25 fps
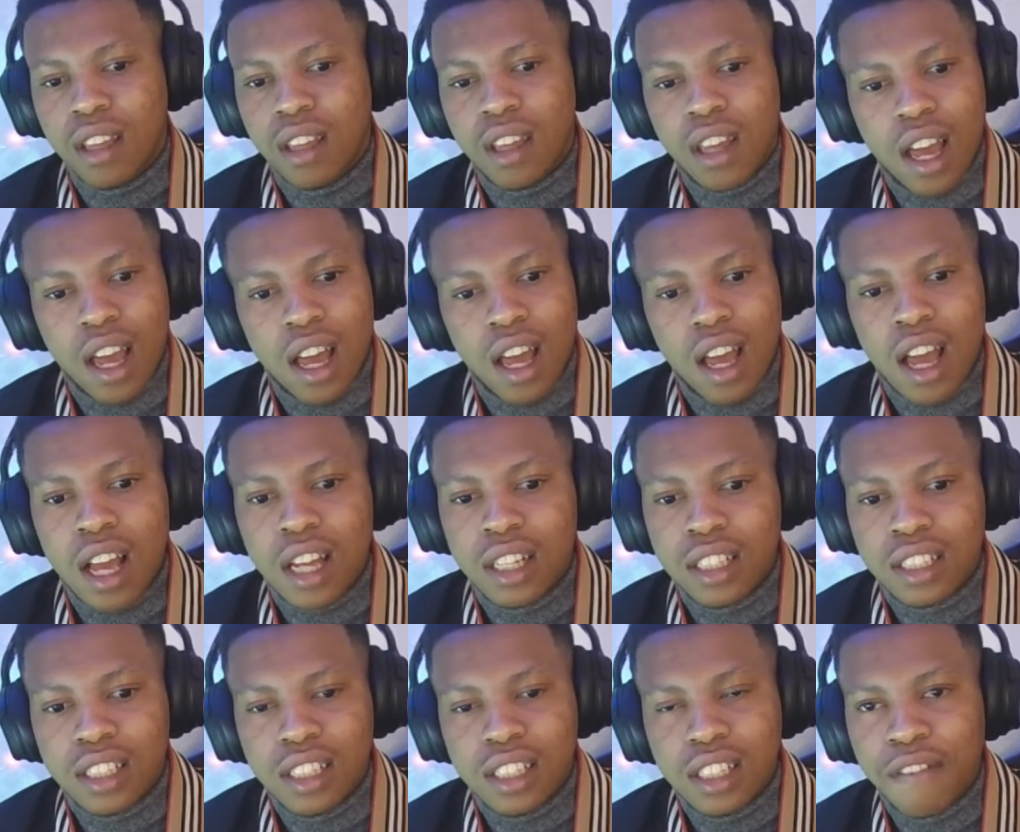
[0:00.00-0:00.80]

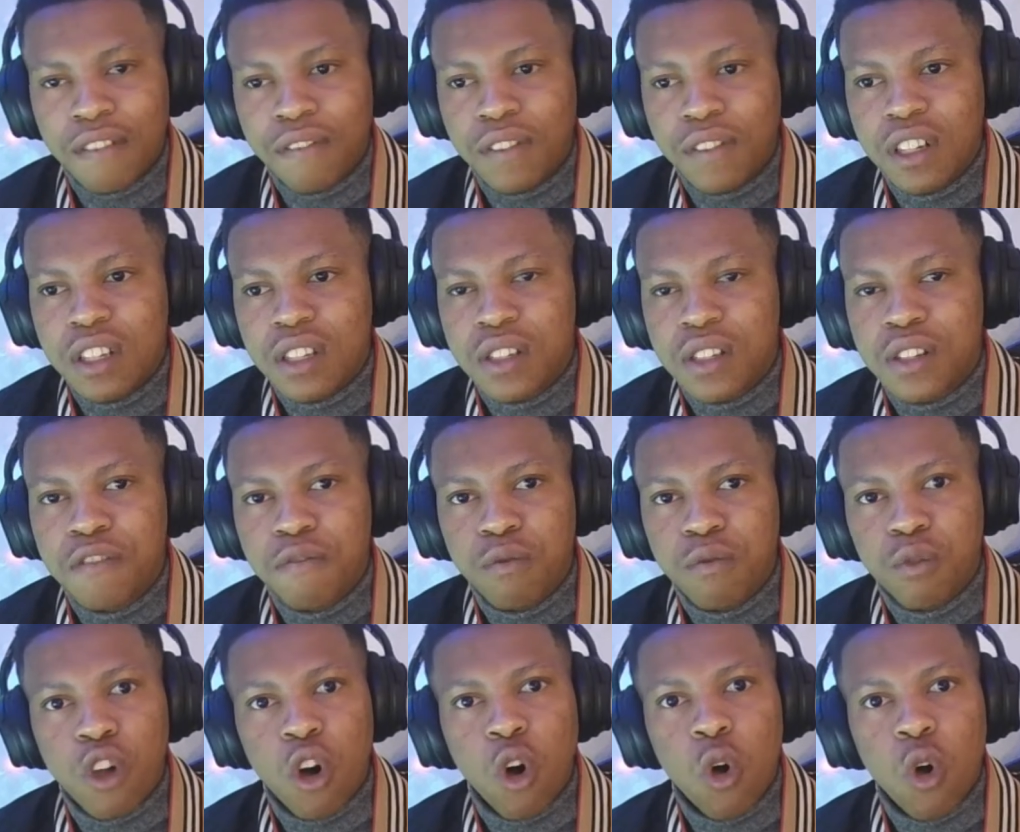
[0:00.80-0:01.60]
And I feel as if
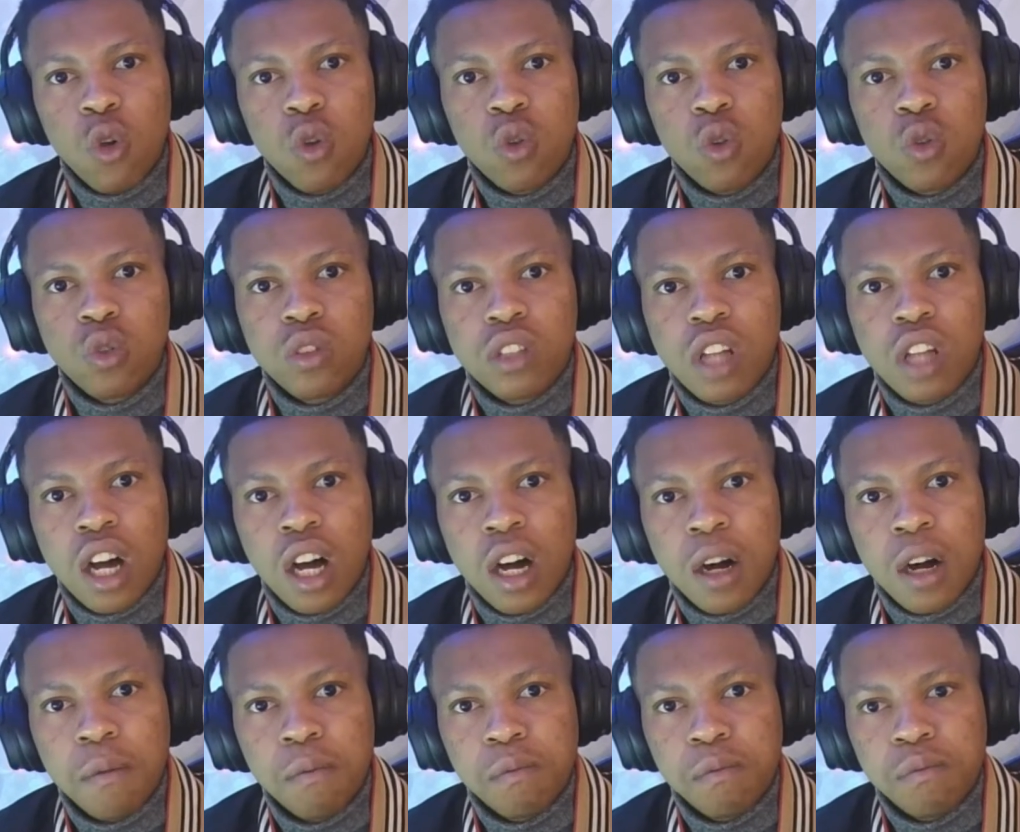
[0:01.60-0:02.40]
the whole
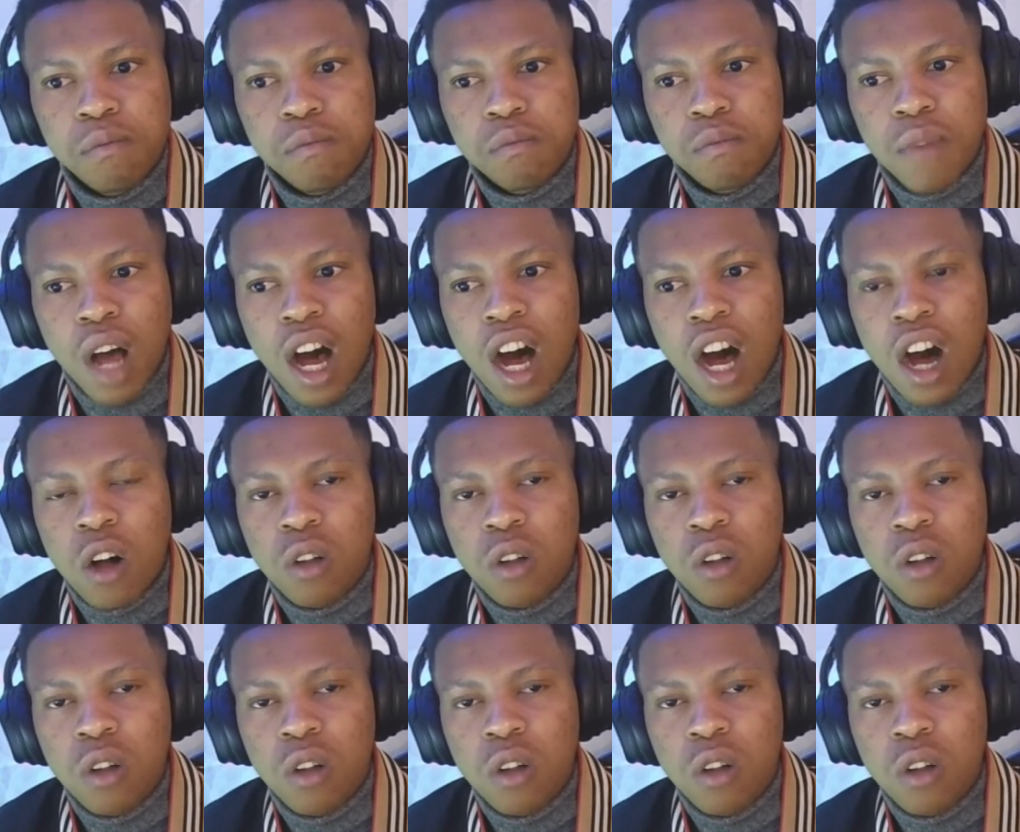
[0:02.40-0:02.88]
how